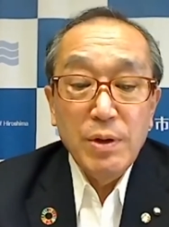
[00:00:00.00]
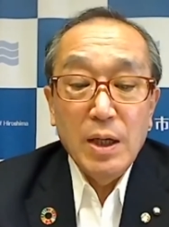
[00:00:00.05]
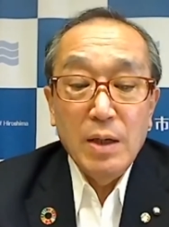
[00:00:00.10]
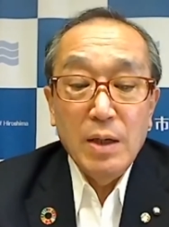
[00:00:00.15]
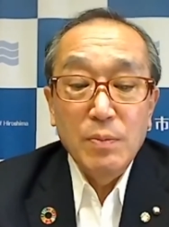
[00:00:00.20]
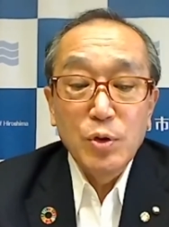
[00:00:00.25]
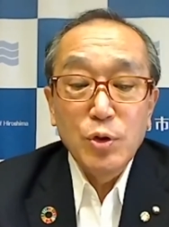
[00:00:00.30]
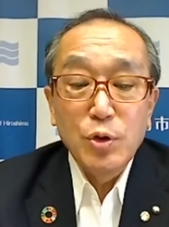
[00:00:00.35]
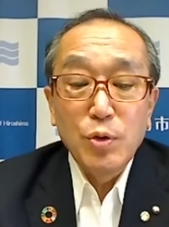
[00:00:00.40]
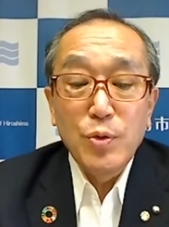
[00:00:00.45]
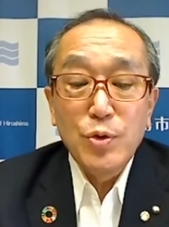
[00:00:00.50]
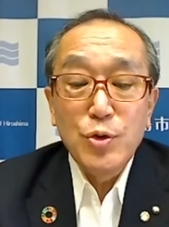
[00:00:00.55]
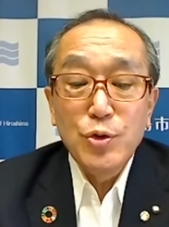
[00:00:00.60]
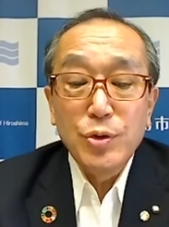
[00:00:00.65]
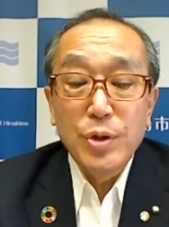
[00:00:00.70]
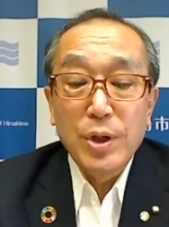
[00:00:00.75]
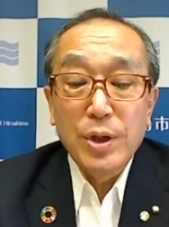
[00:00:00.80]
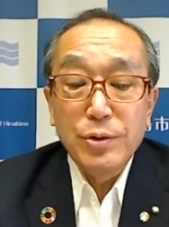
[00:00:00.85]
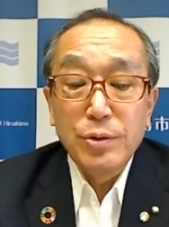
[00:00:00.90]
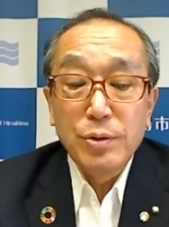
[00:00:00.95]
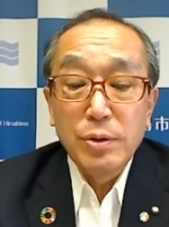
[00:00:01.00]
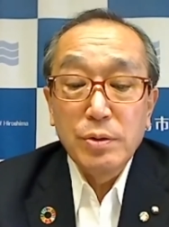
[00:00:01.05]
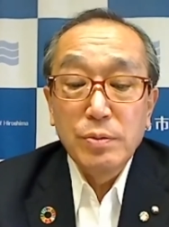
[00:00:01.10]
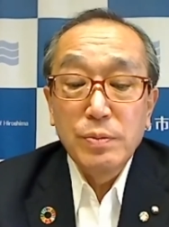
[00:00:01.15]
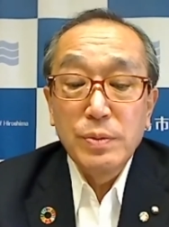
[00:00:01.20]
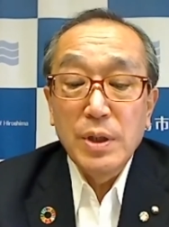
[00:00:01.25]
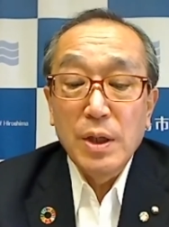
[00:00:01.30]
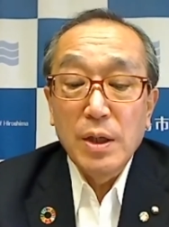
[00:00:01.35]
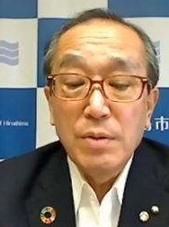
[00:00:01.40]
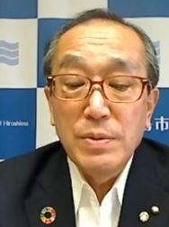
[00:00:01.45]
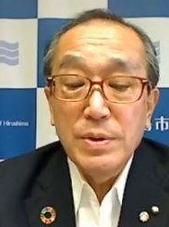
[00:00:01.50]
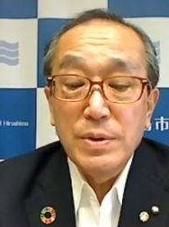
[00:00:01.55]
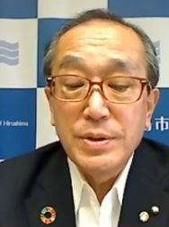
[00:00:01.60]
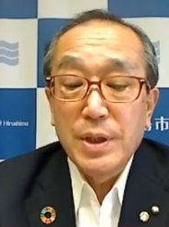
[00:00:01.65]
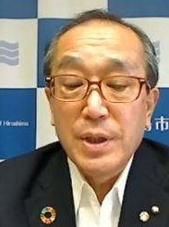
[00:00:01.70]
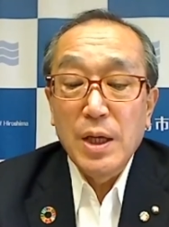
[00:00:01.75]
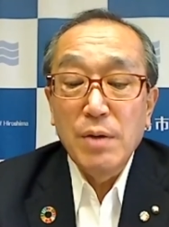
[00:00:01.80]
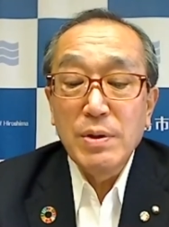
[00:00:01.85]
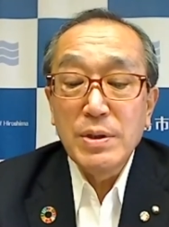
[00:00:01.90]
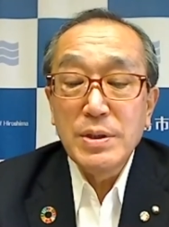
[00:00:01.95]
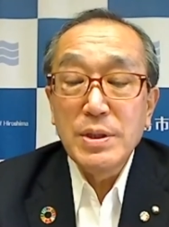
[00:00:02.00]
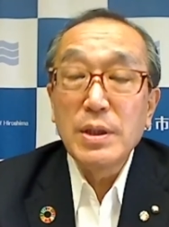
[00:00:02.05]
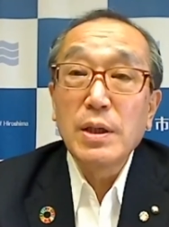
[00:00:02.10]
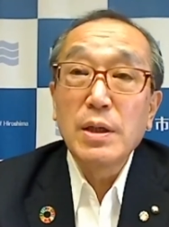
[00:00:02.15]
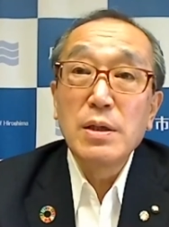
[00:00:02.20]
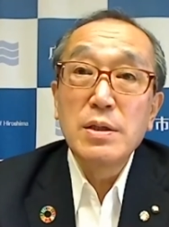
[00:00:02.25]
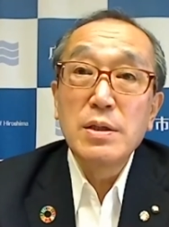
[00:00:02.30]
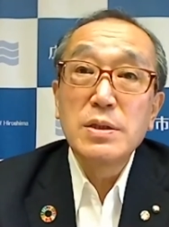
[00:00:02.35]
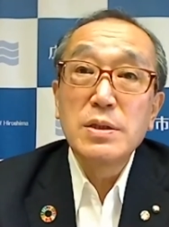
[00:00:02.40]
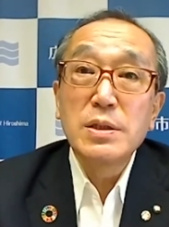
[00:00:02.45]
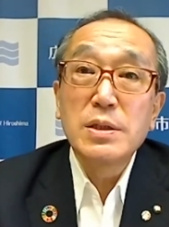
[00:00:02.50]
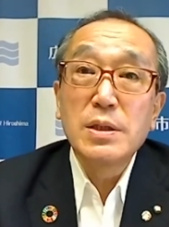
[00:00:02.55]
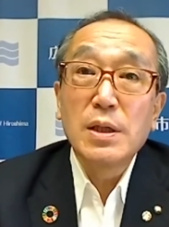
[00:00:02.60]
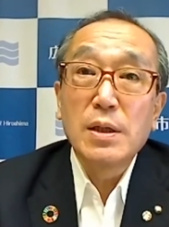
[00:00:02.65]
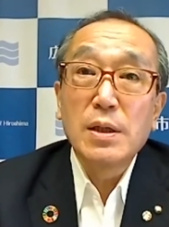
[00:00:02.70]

Minor efforts to convey, which